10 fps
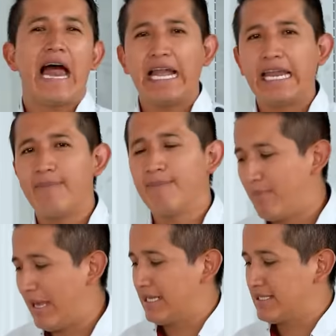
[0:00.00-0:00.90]
the topic
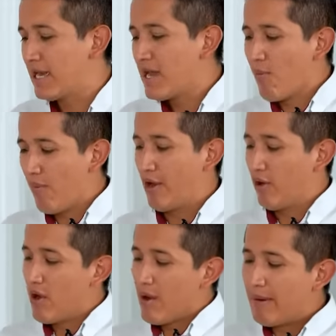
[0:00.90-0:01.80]
of cleaning.
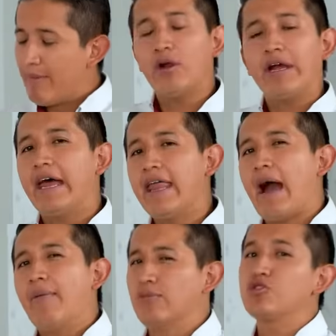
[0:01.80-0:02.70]
Well, first of all,
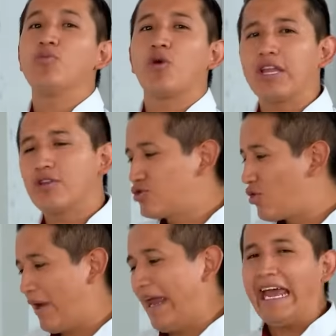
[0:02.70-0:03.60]
let's talk a
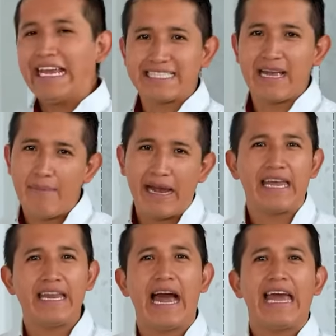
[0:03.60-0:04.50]
little about this
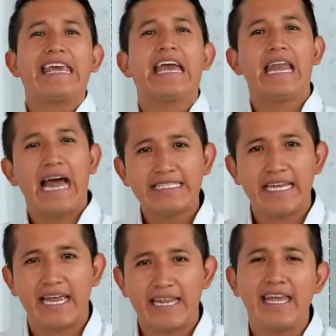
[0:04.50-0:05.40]
machine and the
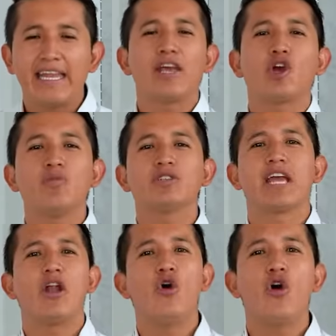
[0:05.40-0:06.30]
laser it uses,
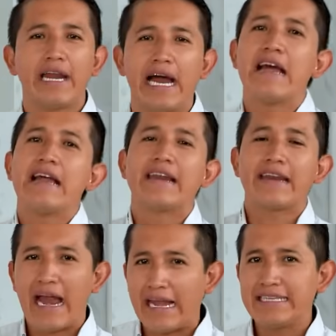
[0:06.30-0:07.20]
and how
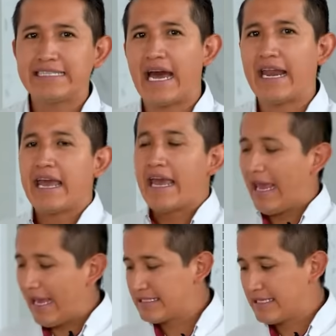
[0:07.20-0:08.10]
it manages to
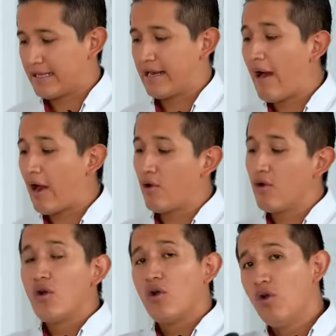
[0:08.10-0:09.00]
do this job.
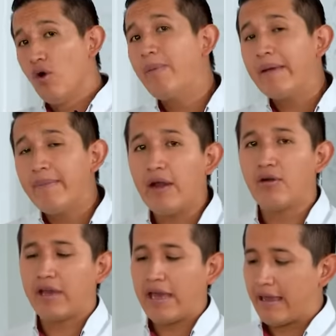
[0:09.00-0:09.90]
The first
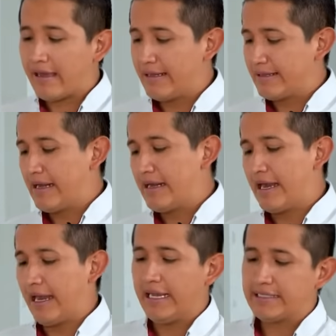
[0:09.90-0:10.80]
thing to
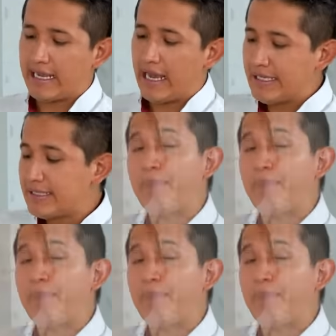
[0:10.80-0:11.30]
understand is that